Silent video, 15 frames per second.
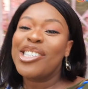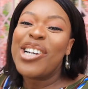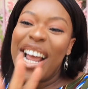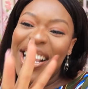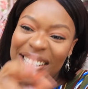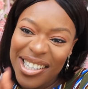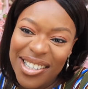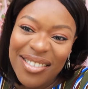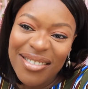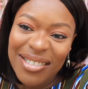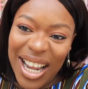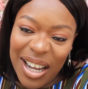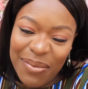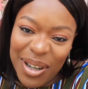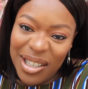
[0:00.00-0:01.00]

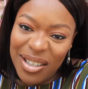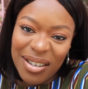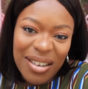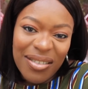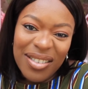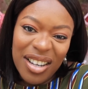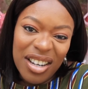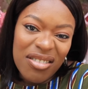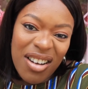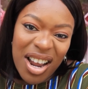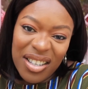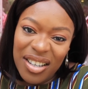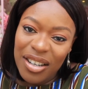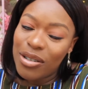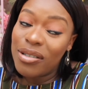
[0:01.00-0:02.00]
tricycle, like my children would say
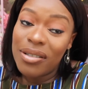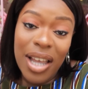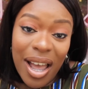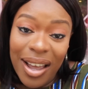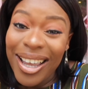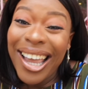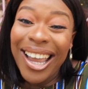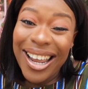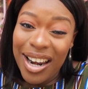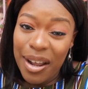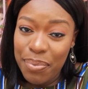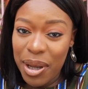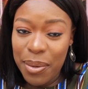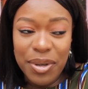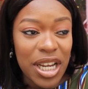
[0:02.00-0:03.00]
tricycle. Yeah, keke
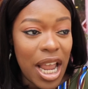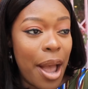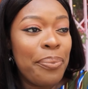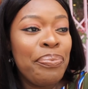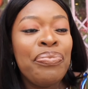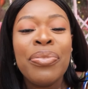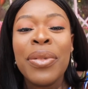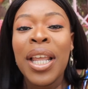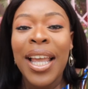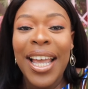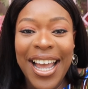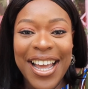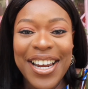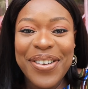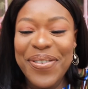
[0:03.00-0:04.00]
napep sha.
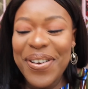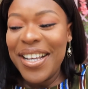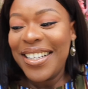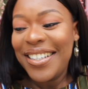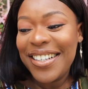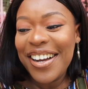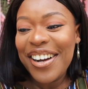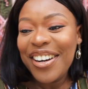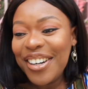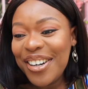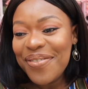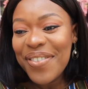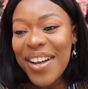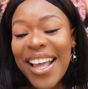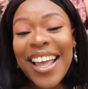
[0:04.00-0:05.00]
Anyways,
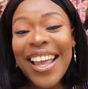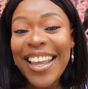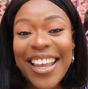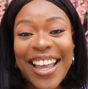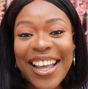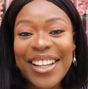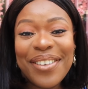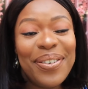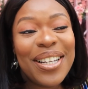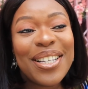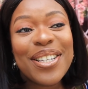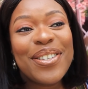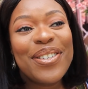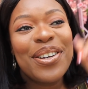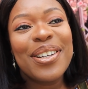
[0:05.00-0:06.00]
yeah, the
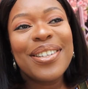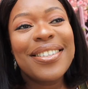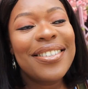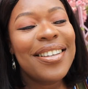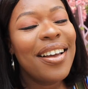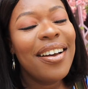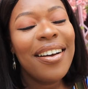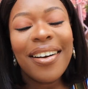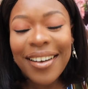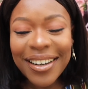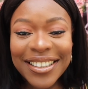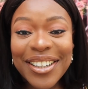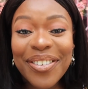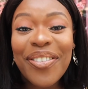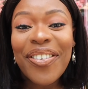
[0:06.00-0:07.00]
place is just
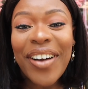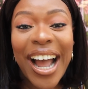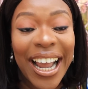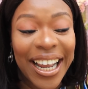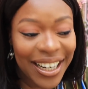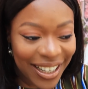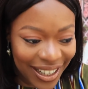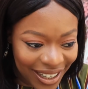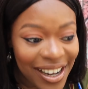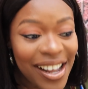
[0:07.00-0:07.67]
divine.